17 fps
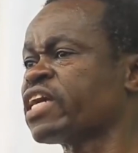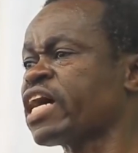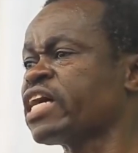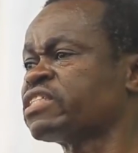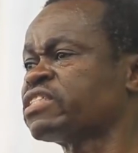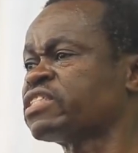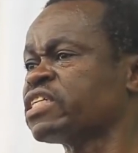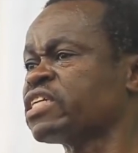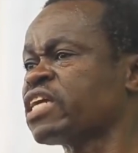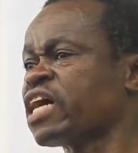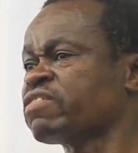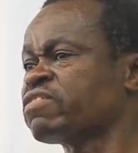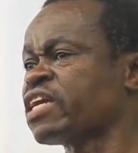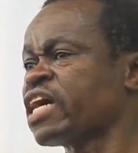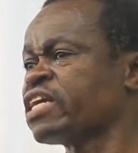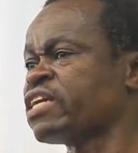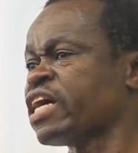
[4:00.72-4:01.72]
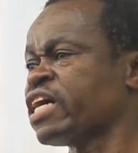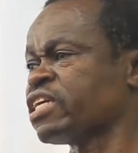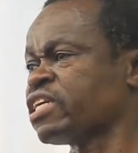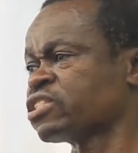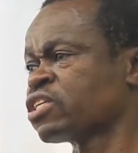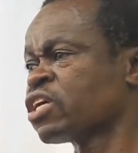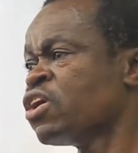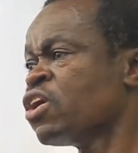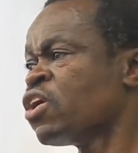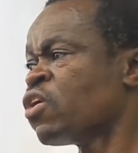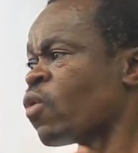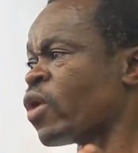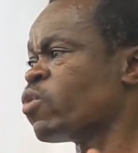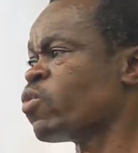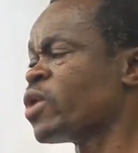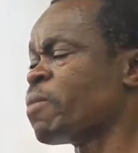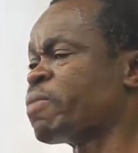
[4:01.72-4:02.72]
the 1980s
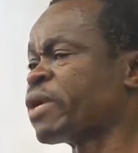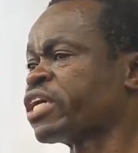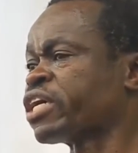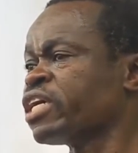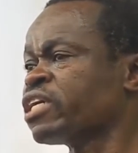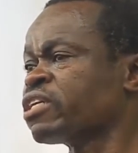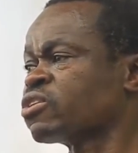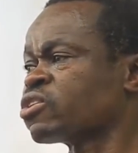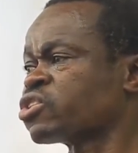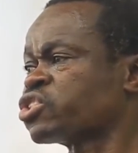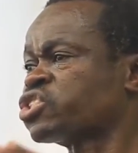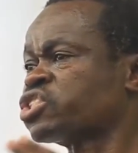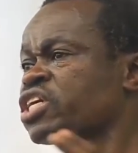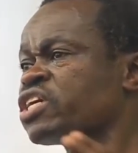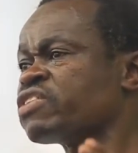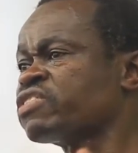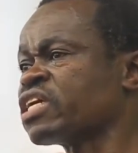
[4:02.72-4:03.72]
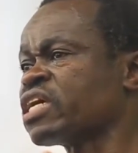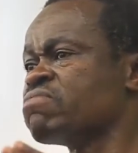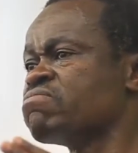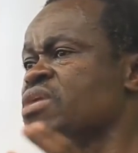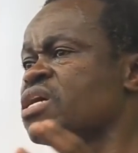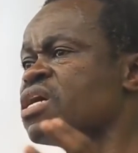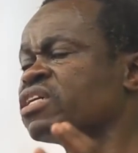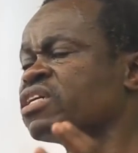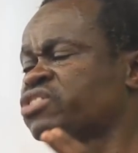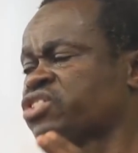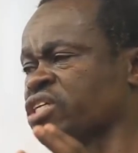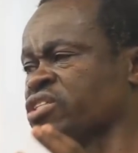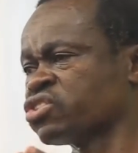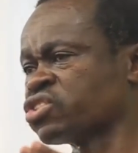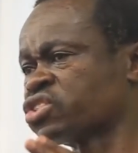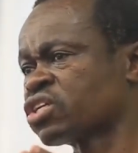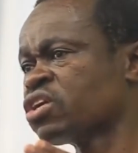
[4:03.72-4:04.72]
when we begin to see the
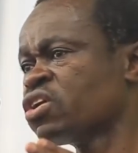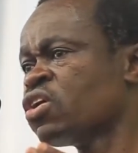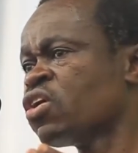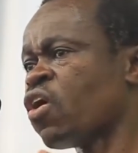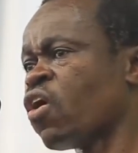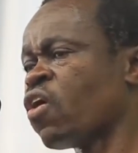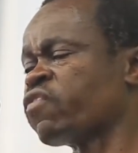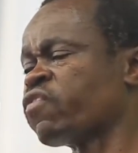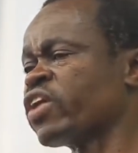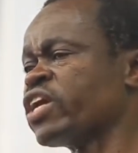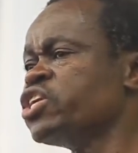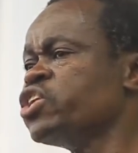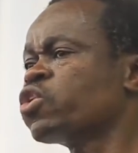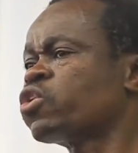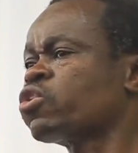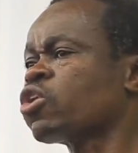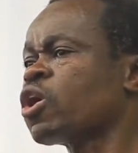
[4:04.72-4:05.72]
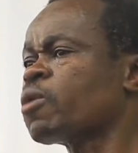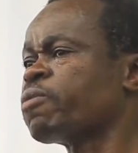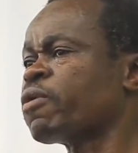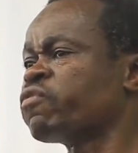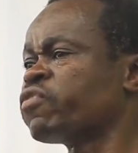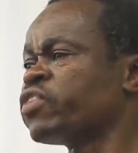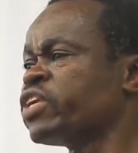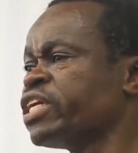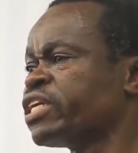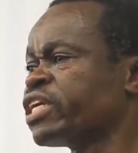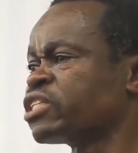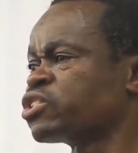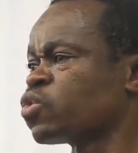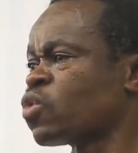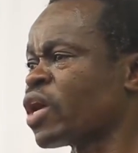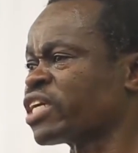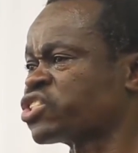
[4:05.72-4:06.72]
emergence of a new crop of
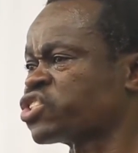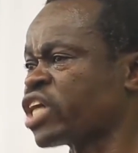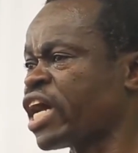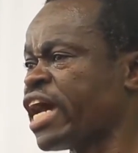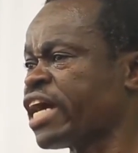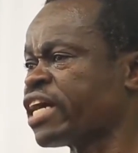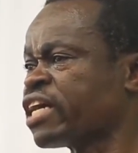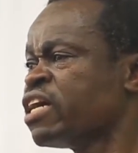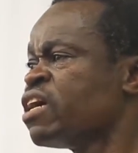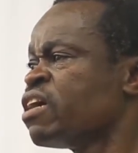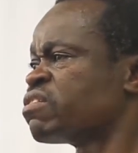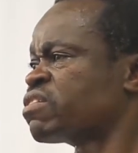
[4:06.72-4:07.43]
leaders who are saying,